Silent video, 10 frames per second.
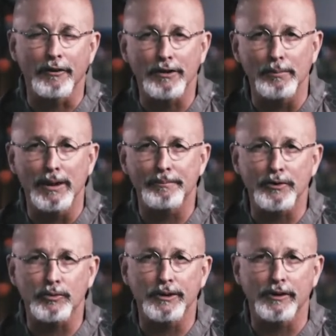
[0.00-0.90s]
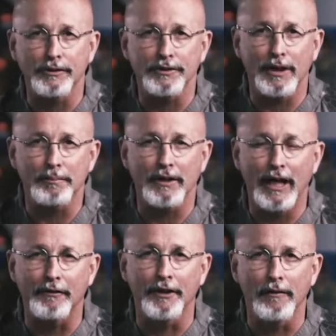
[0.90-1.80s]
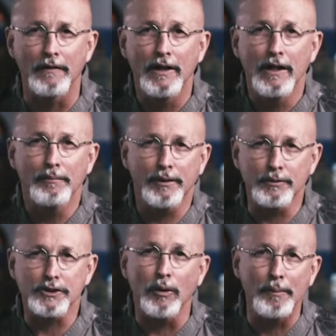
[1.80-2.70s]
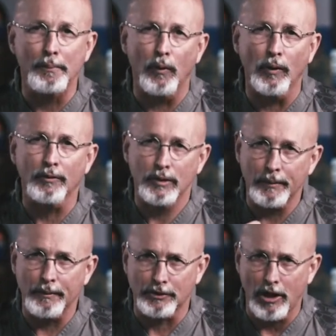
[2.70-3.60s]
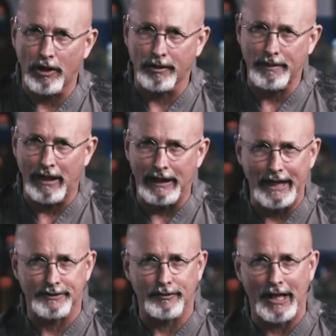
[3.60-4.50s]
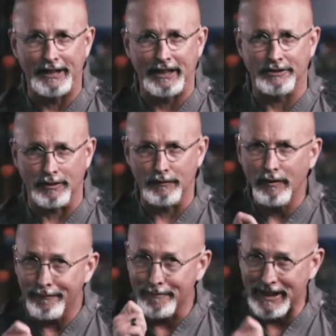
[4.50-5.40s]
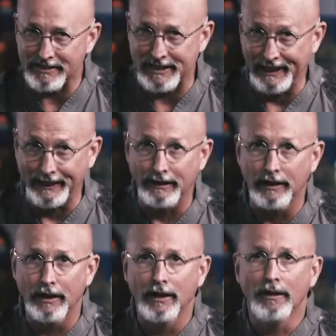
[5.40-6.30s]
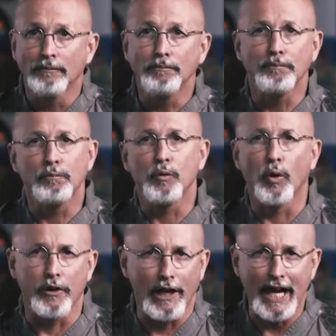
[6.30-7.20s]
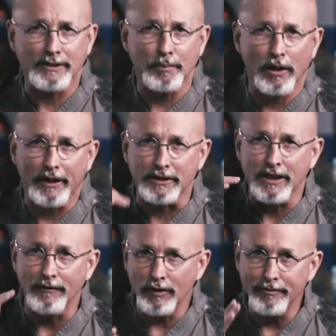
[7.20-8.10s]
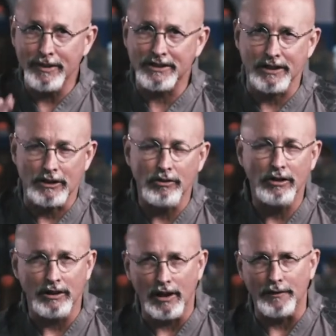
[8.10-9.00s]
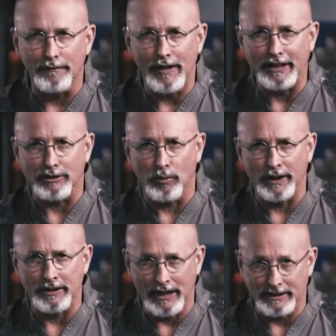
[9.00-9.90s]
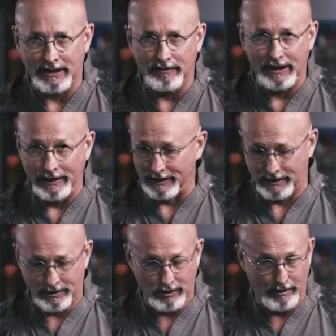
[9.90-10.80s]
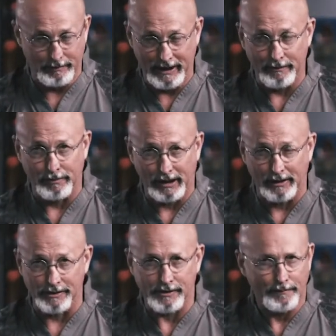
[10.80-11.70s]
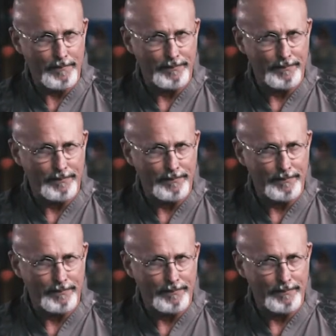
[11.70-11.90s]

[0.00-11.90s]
double up this week or something, But it was so important what we were talking about last Friday. And so if you've missed it, or the last broadcast, if you've missed it, you need to go to fighttowin.tv and listen to it, man, because